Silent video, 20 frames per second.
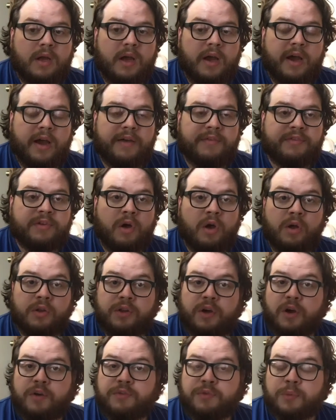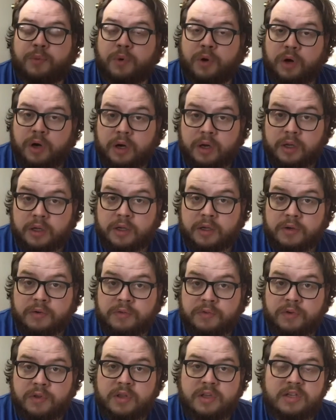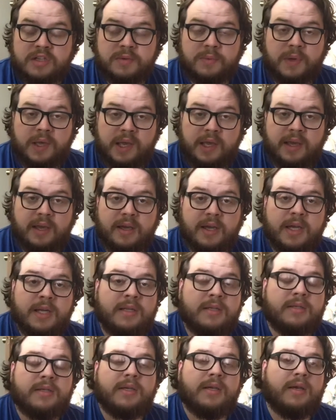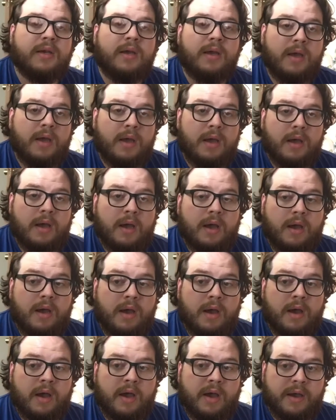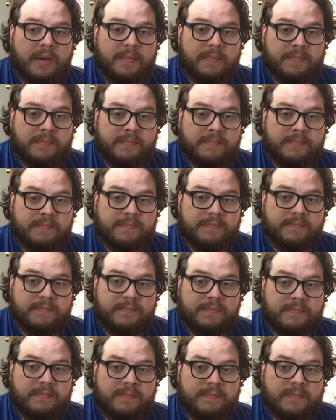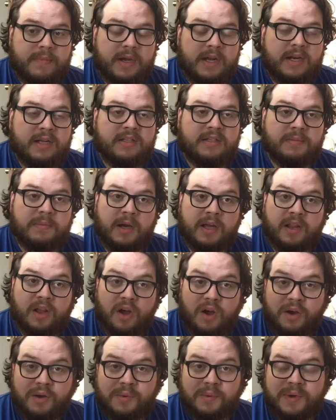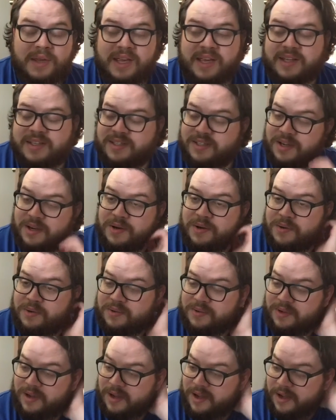I've called off work for this weekend, and it's my long week, so